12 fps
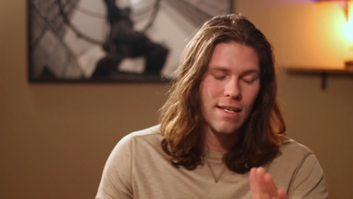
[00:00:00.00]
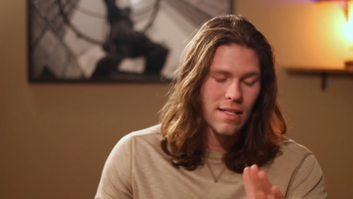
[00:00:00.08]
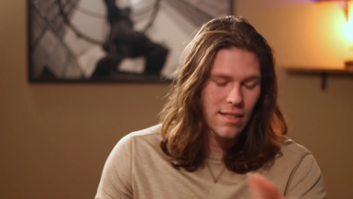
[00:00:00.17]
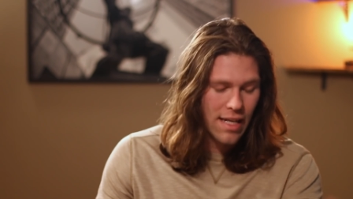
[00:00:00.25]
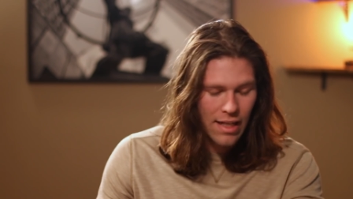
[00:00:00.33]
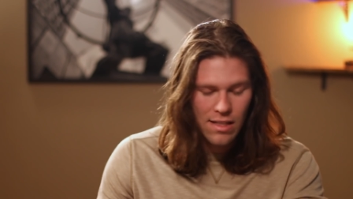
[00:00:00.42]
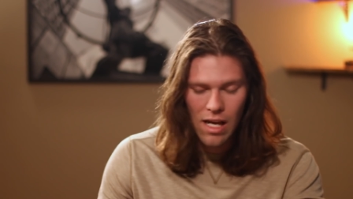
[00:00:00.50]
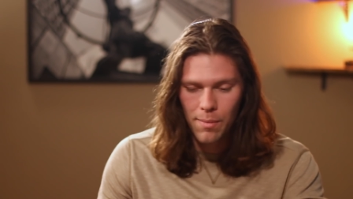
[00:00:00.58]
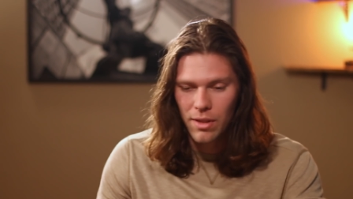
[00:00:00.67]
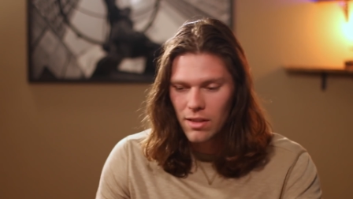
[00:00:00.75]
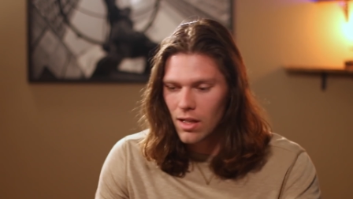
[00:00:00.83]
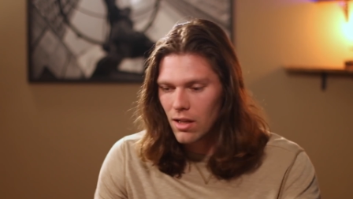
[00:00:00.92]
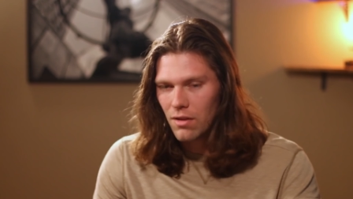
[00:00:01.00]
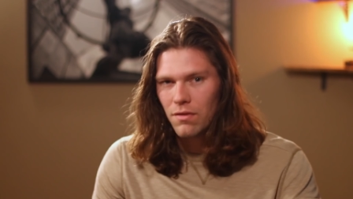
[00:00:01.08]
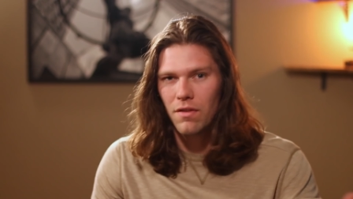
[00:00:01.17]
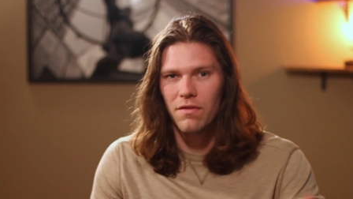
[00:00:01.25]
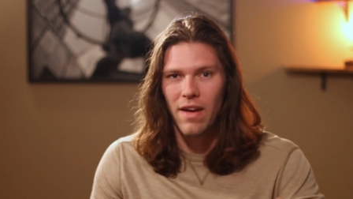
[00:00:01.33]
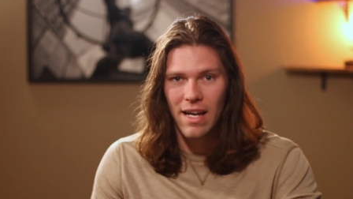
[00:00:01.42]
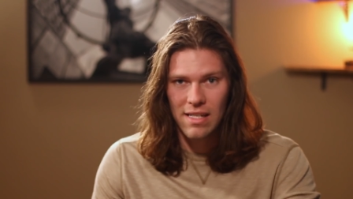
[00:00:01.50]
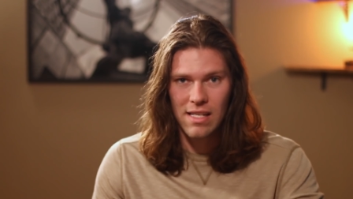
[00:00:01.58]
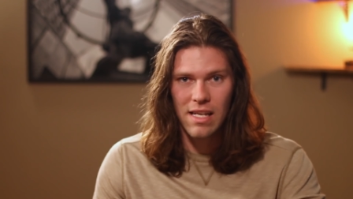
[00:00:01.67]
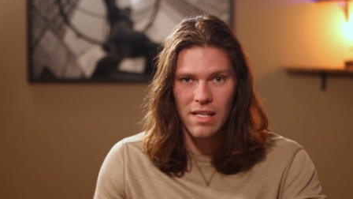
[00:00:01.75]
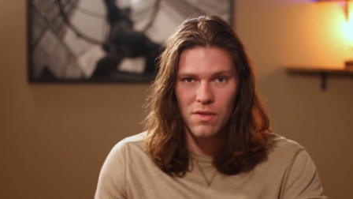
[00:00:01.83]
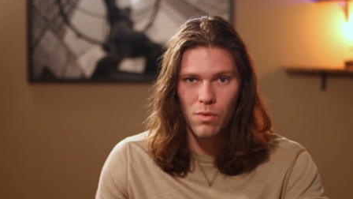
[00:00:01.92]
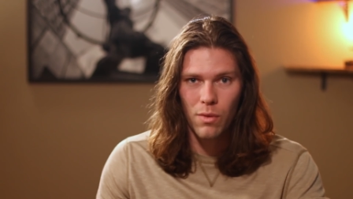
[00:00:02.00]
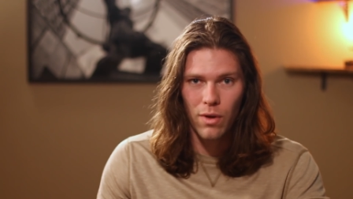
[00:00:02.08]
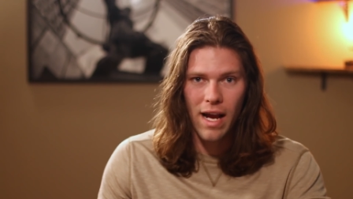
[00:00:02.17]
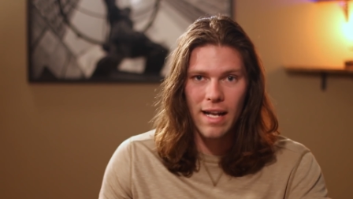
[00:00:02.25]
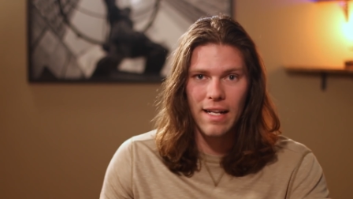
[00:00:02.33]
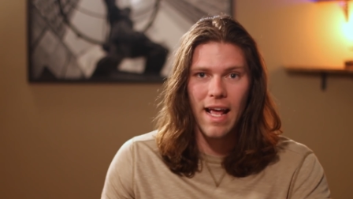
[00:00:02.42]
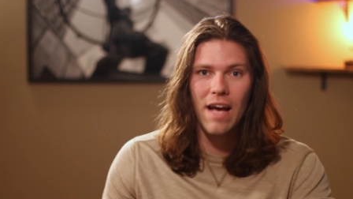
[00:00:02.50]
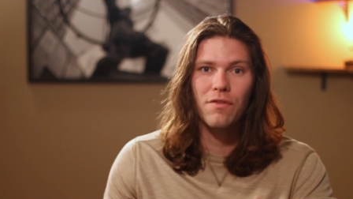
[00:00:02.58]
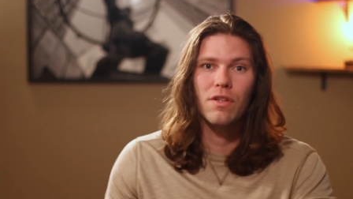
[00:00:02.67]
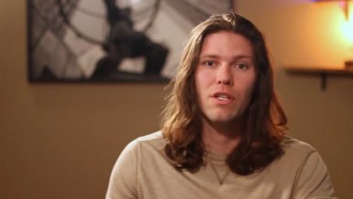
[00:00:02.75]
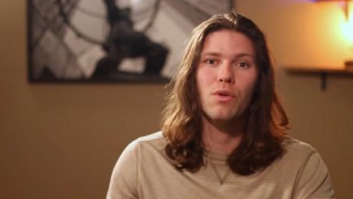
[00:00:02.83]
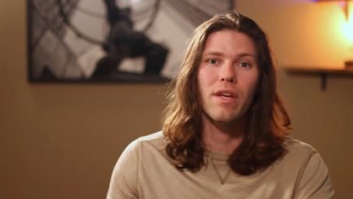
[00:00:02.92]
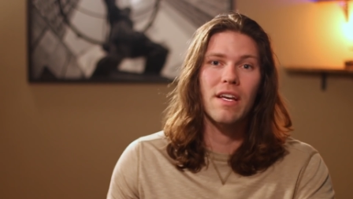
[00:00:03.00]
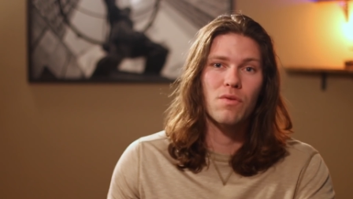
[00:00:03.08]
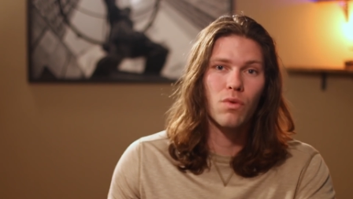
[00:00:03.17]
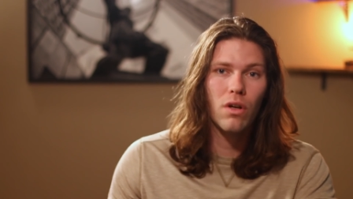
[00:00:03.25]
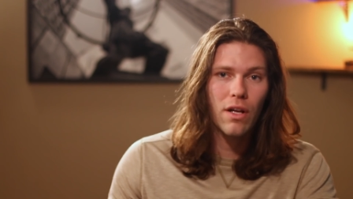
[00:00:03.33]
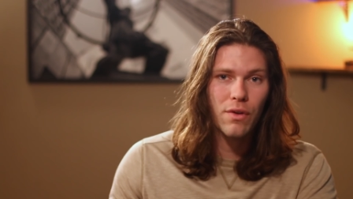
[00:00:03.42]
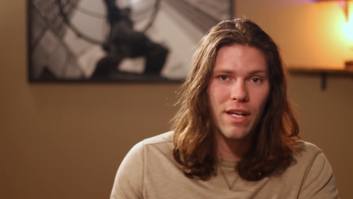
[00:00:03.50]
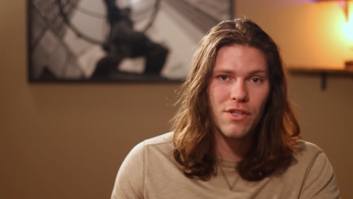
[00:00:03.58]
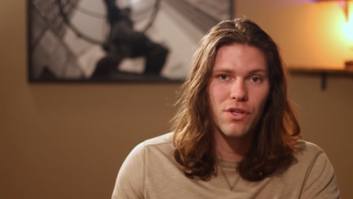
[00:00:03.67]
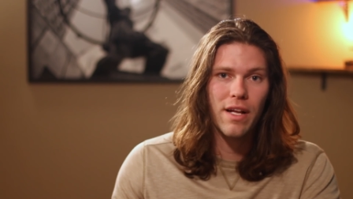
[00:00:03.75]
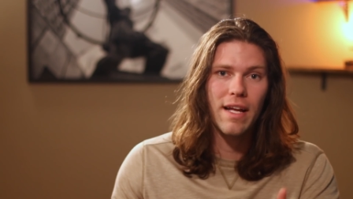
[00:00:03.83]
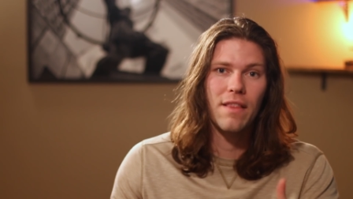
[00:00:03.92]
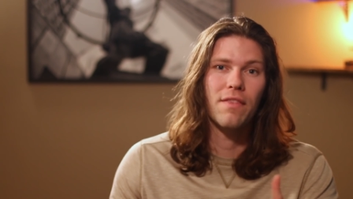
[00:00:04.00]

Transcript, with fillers: Staying on topic of vaccines while we're at it, after the UK's rollout yesterday,